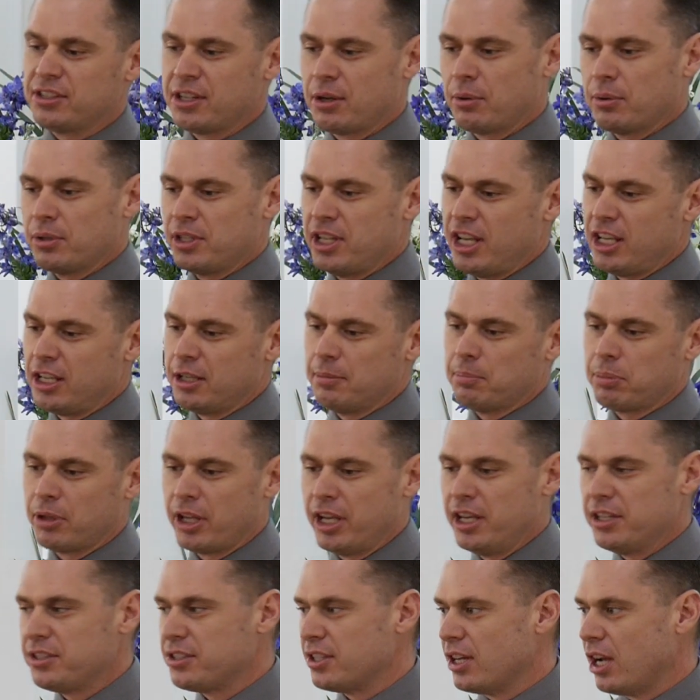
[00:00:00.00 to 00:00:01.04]
that were taking
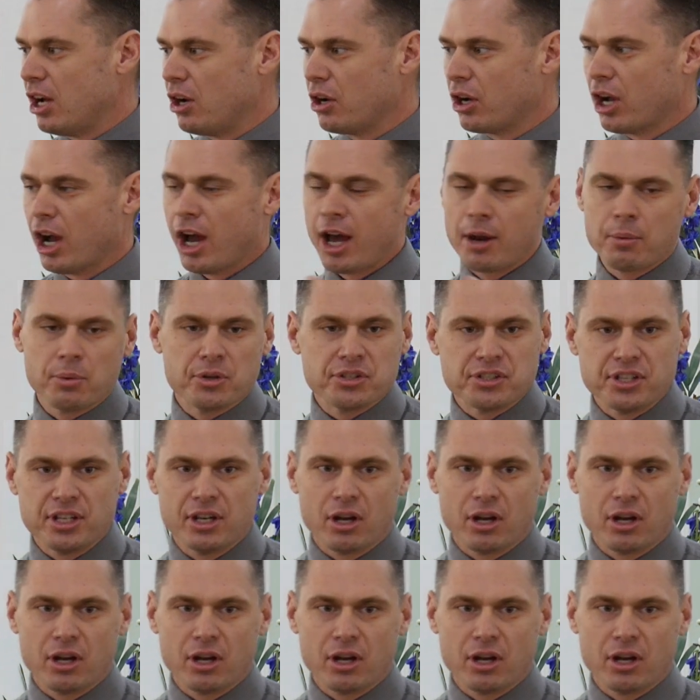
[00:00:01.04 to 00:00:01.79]
place and how God was